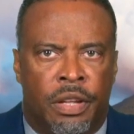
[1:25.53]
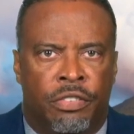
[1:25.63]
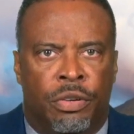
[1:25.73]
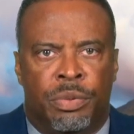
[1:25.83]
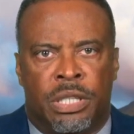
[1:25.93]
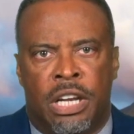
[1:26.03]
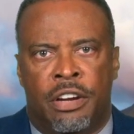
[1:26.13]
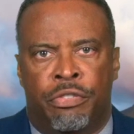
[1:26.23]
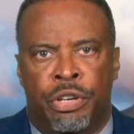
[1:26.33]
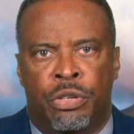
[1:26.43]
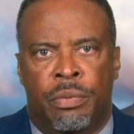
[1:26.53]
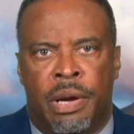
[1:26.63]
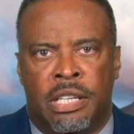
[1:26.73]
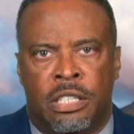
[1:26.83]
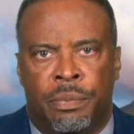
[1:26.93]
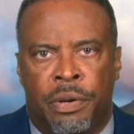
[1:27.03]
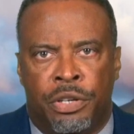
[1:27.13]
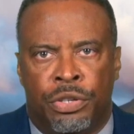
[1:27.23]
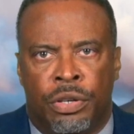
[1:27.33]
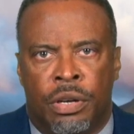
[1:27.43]
from slavery to
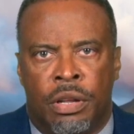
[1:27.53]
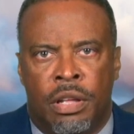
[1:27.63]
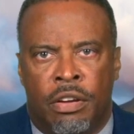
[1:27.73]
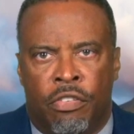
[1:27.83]
emancipation,